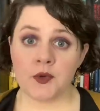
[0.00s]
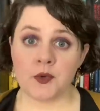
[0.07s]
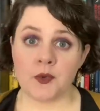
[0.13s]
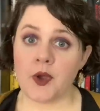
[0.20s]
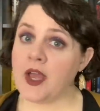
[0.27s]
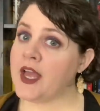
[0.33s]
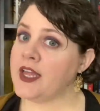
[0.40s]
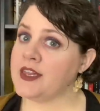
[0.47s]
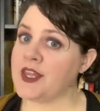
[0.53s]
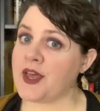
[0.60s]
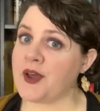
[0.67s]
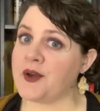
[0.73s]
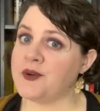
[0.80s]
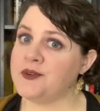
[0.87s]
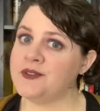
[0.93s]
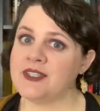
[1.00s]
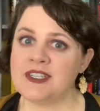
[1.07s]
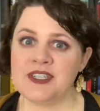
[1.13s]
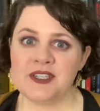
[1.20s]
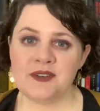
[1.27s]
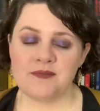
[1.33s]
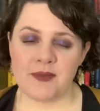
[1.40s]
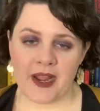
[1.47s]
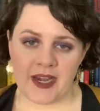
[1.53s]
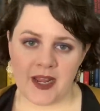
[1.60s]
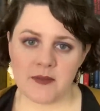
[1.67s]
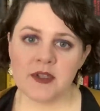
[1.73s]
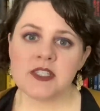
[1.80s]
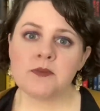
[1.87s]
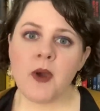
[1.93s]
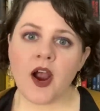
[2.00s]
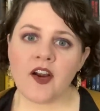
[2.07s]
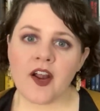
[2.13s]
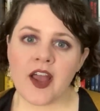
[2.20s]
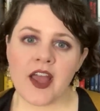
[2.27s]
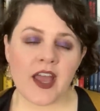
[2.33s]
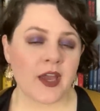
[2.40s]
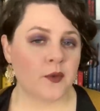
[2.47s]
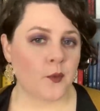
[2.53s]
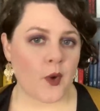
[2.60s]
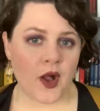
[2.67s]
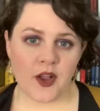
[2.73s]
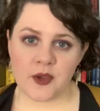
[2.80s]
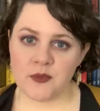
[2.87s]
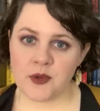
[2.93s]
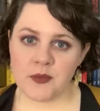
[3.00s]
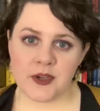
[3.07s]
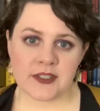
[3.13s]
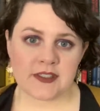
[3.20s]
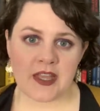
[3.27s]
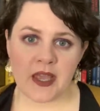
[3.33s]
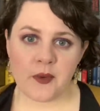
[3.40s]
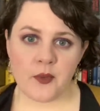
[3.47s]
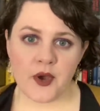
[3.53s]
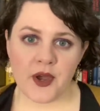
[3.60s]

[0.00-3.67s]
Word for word: Oh, hello. My name is Mara and welcome to Books Like